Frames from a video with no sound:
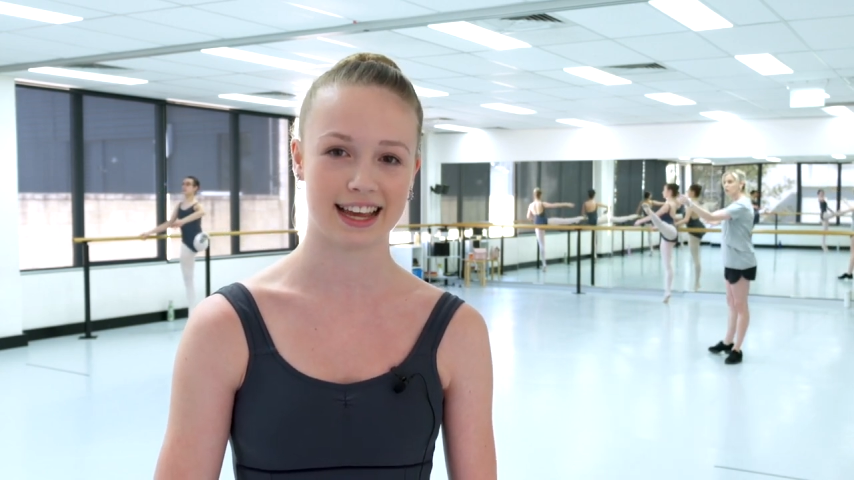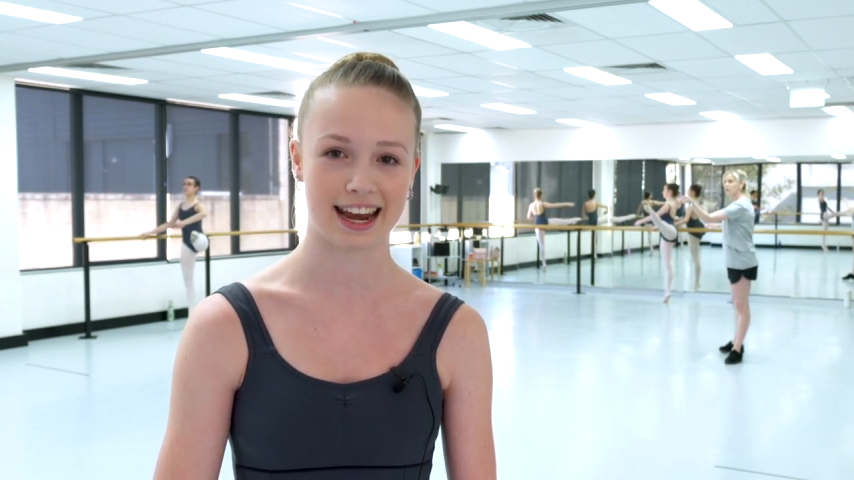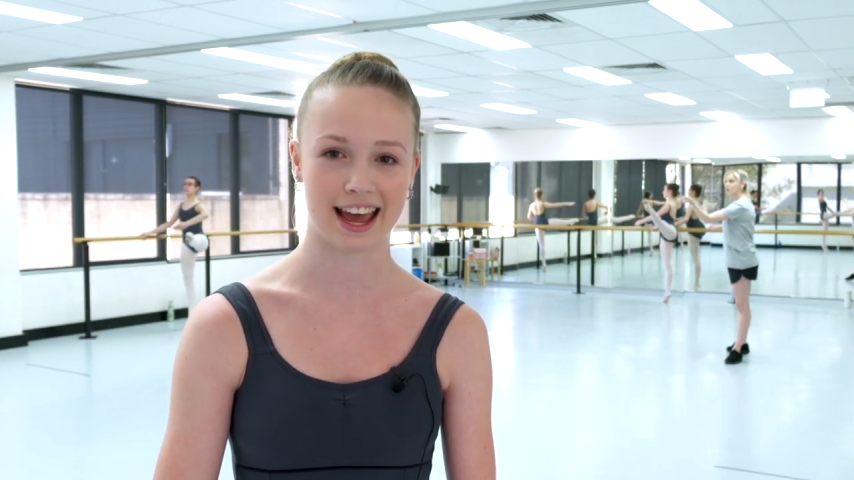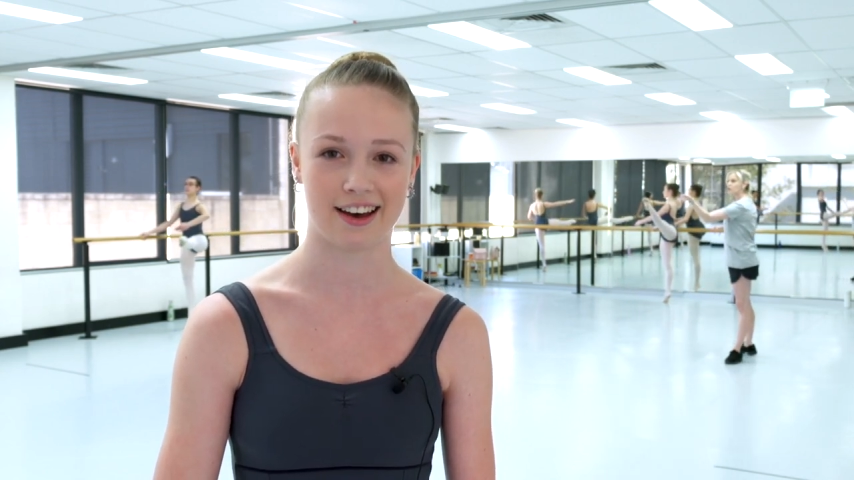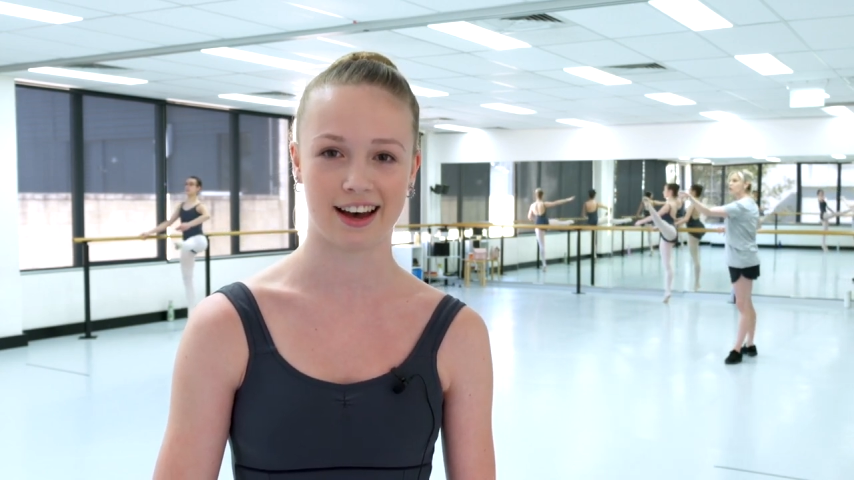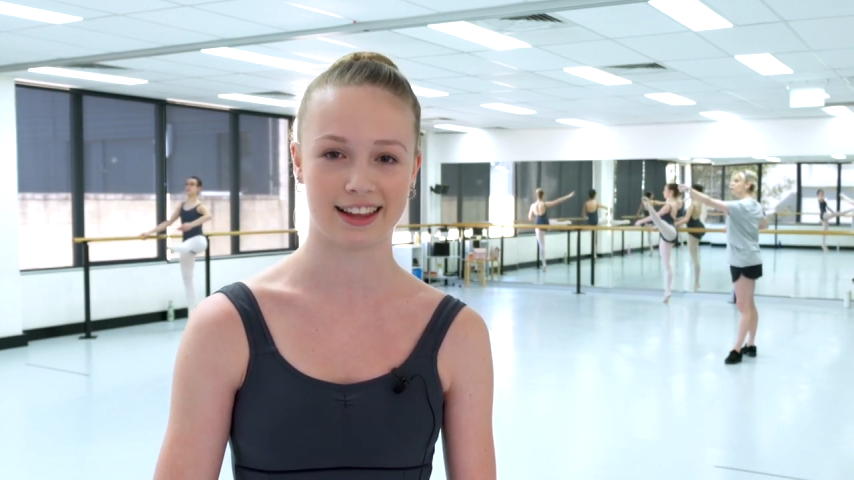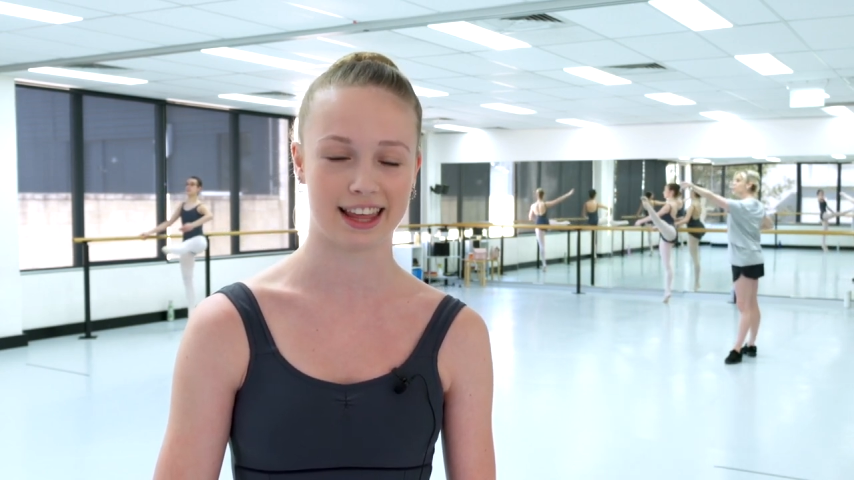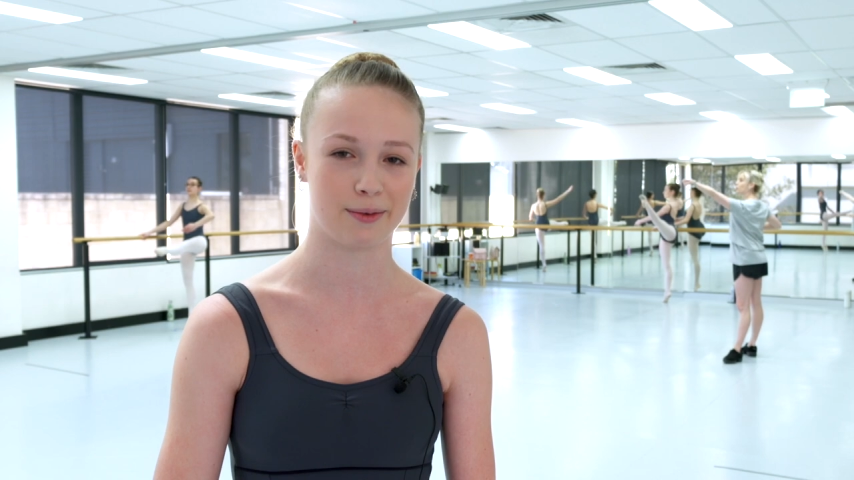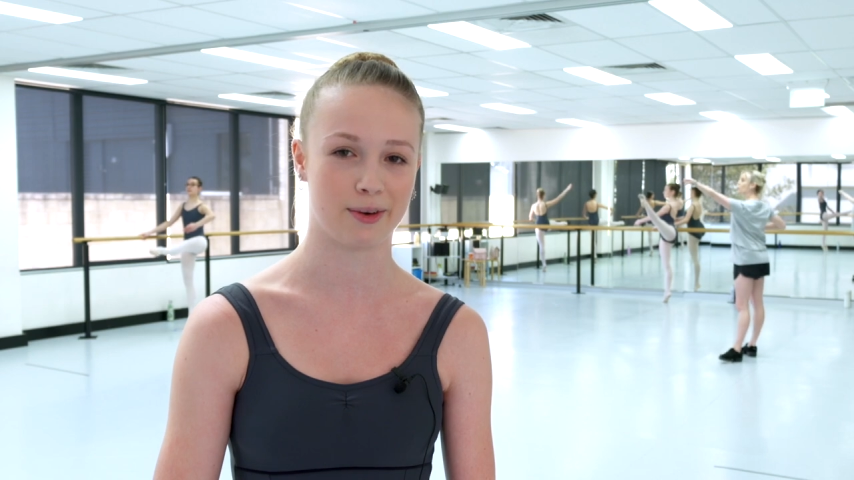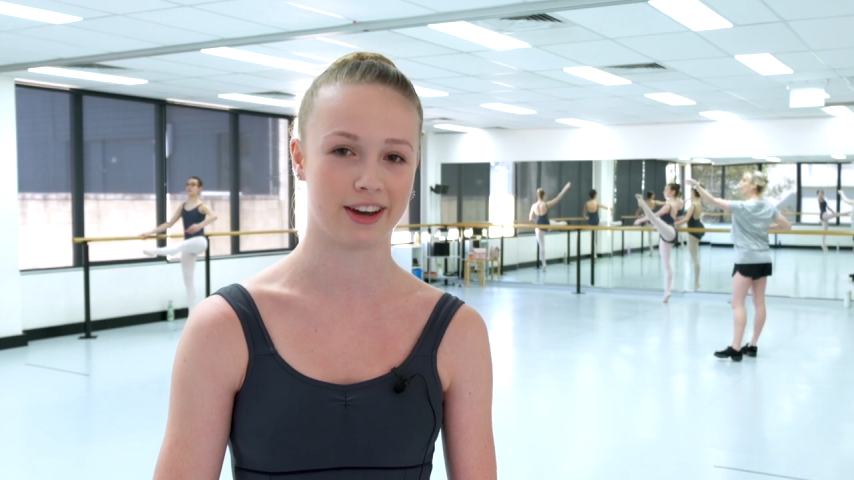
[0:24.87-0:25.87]
and how hard
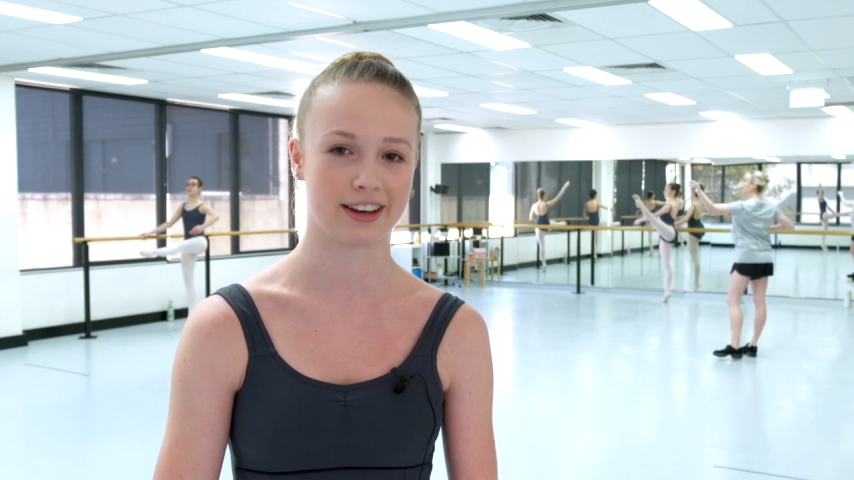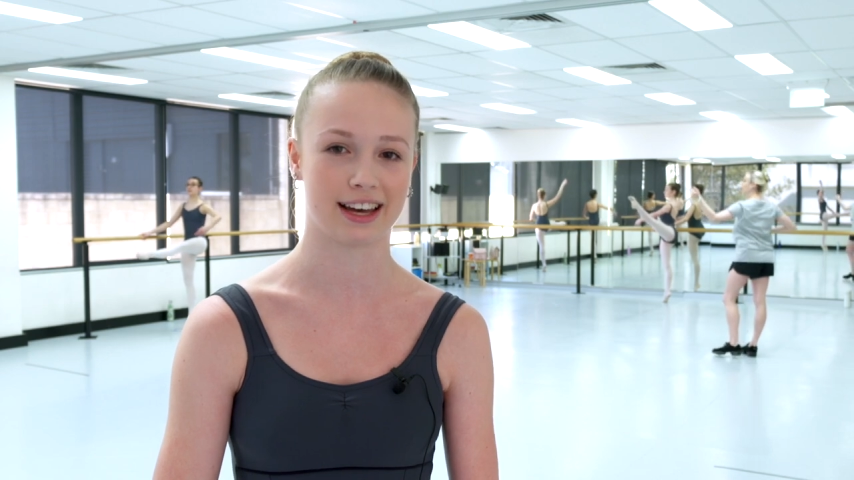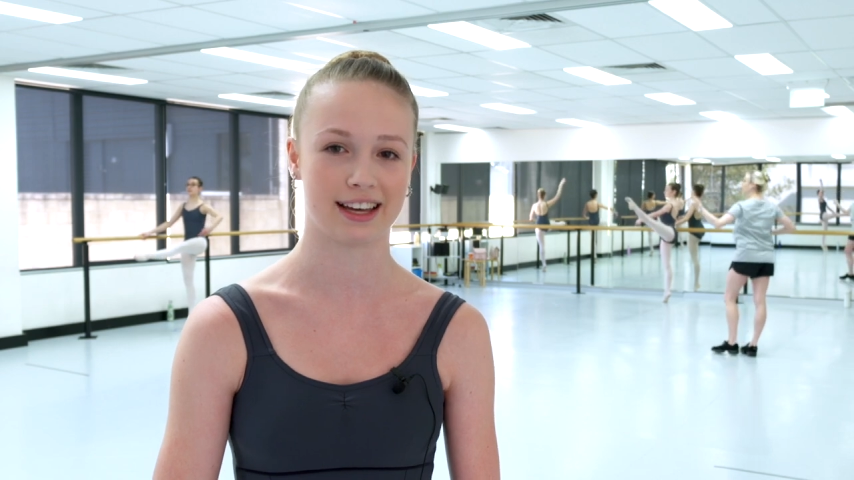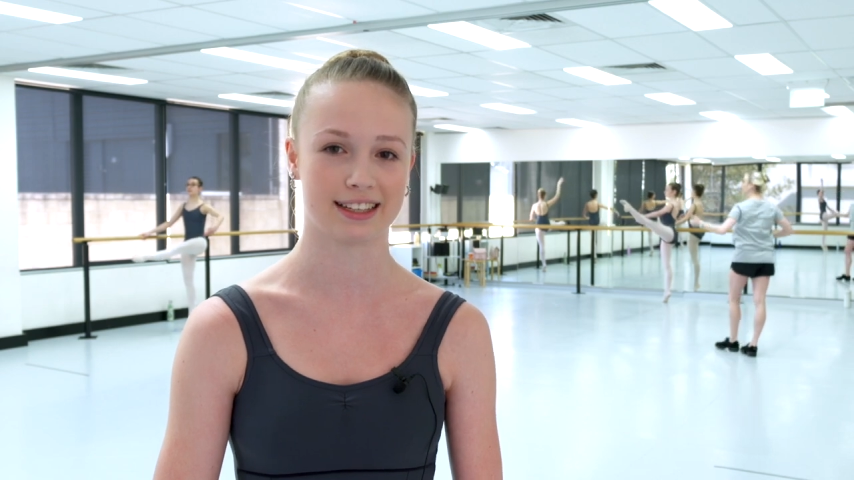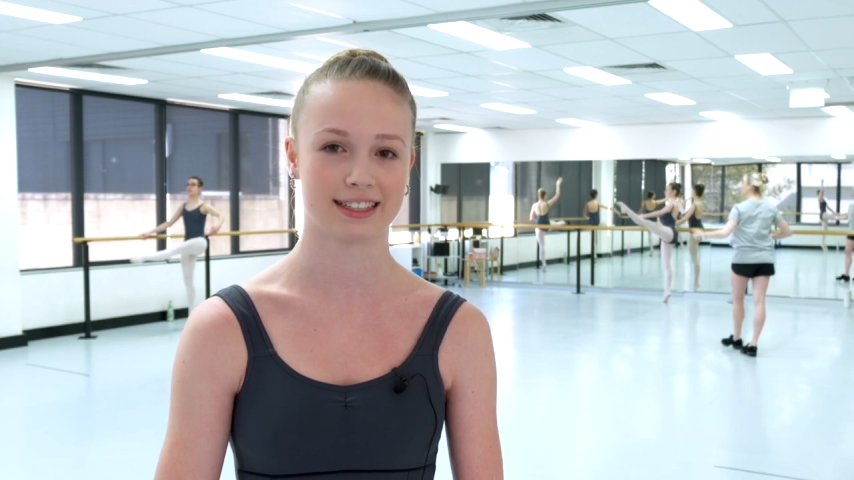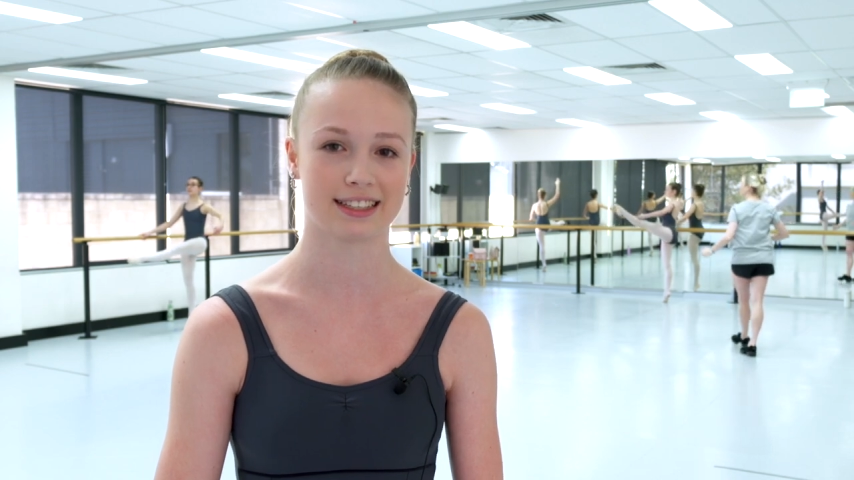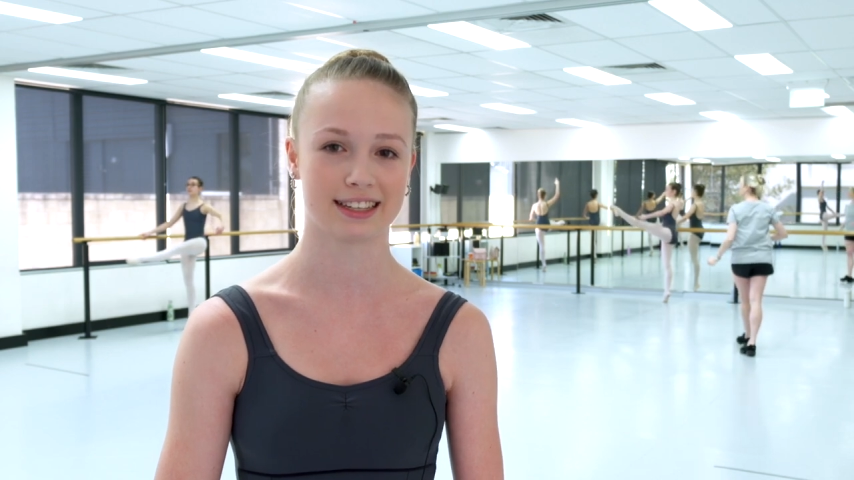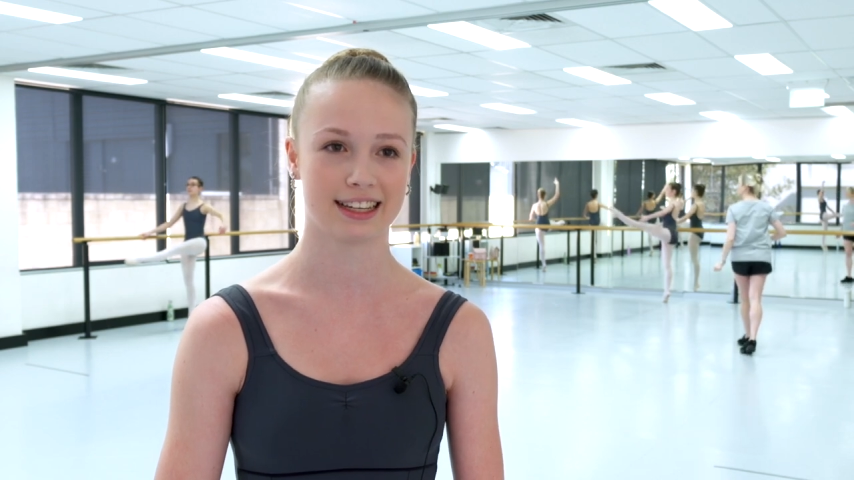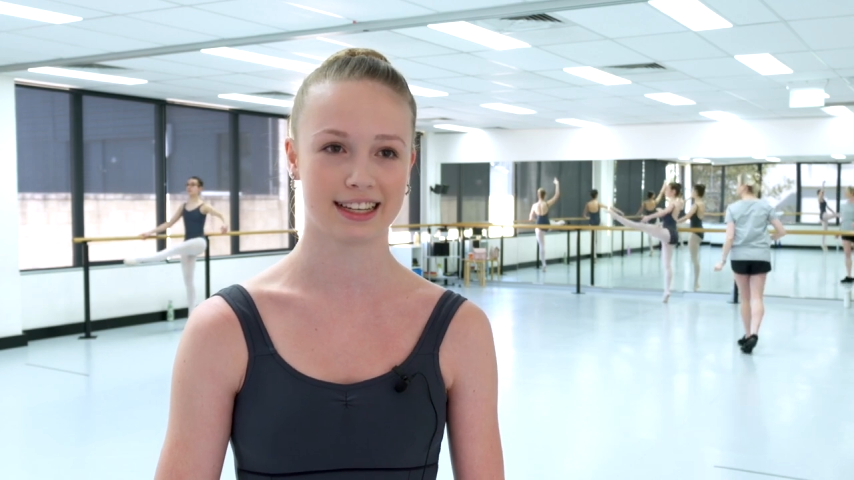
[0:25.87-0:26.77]
they work us